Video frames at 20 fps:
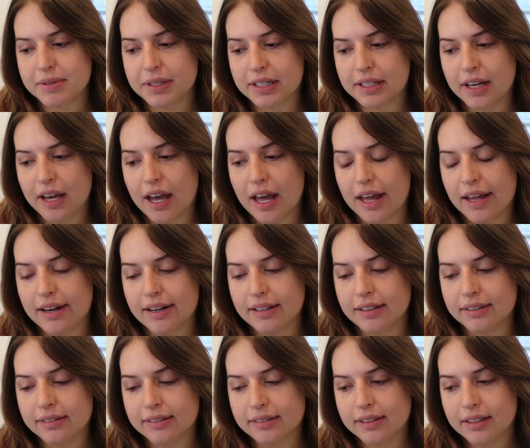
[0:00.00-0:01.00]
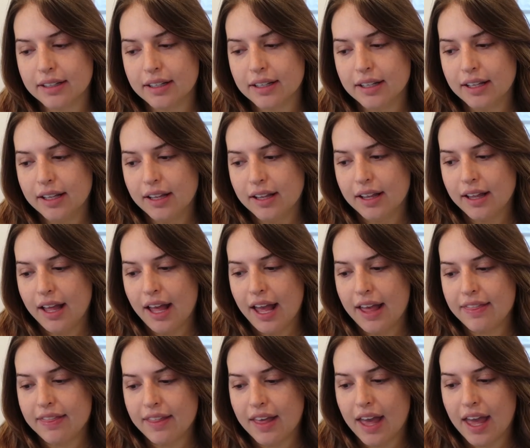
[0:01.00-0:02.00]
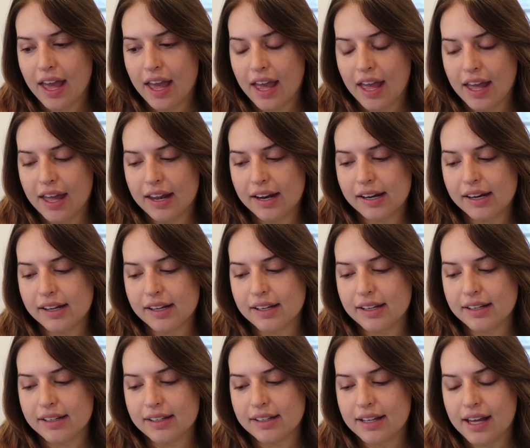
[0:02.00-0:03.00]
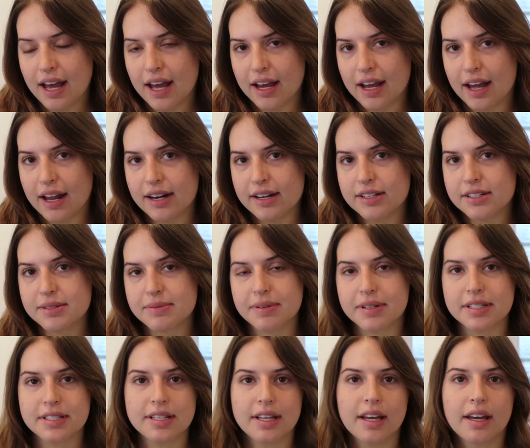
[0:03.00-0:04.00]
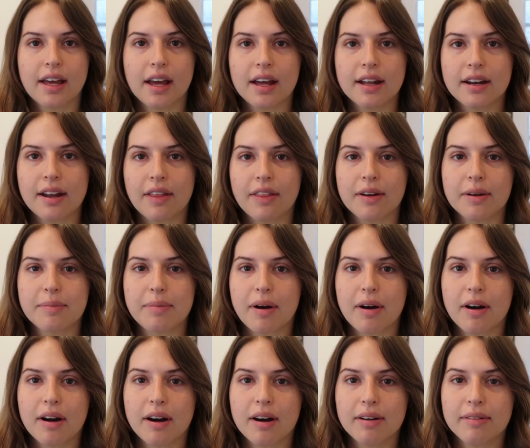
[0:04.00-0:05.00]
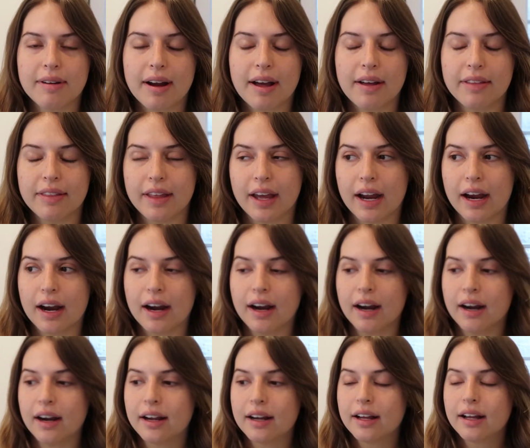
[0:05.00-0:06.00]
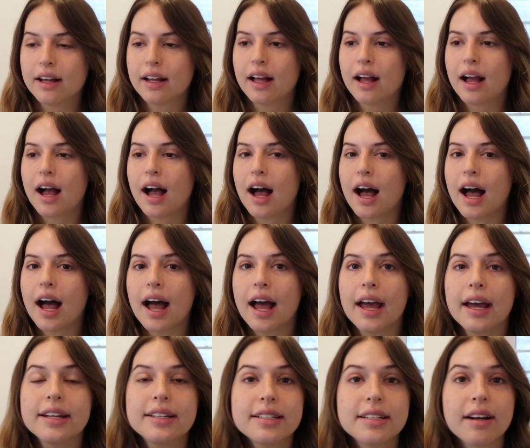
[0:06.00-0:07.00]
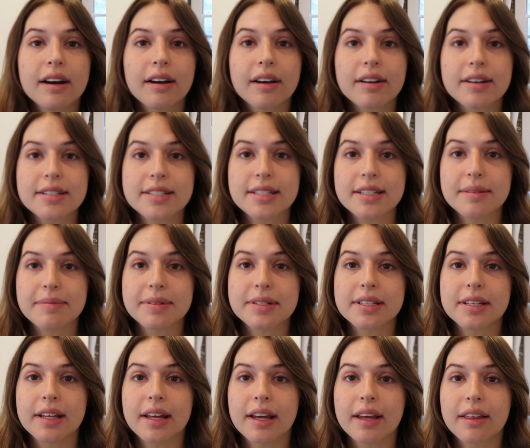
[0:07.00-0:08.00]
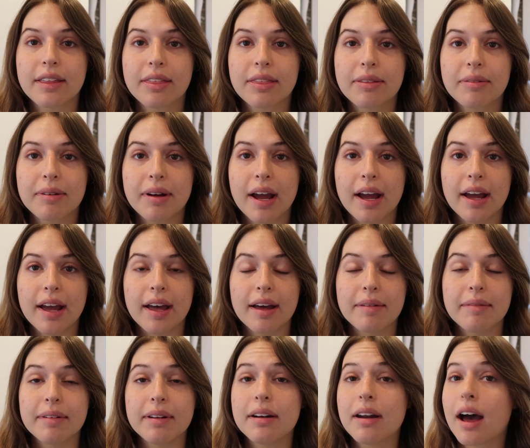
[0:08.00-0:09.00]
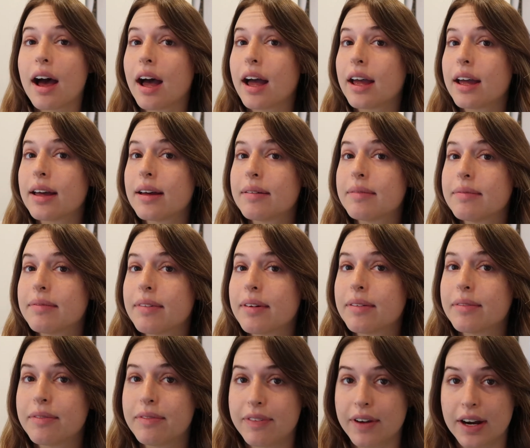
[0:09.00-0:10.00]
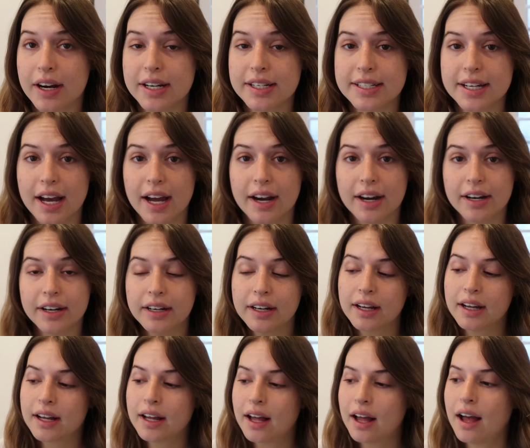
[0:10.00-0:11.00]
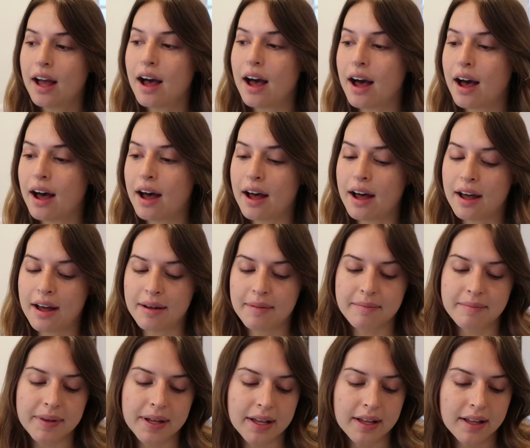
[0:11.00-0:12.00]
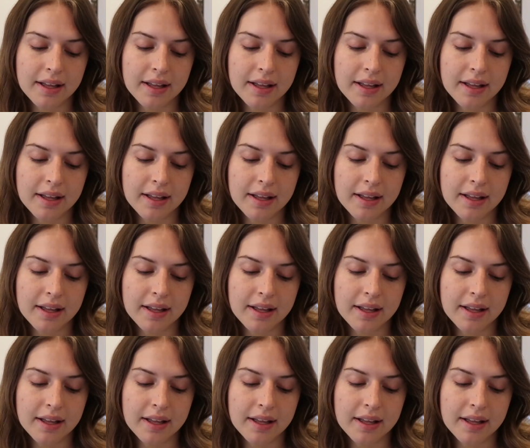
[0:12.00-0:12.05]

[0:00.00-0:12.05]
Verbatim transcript: really good. And then, yeah, I kind of just went to like another bar around there. I did not go to sleep until like 3 a.m. and I am very tired. Um,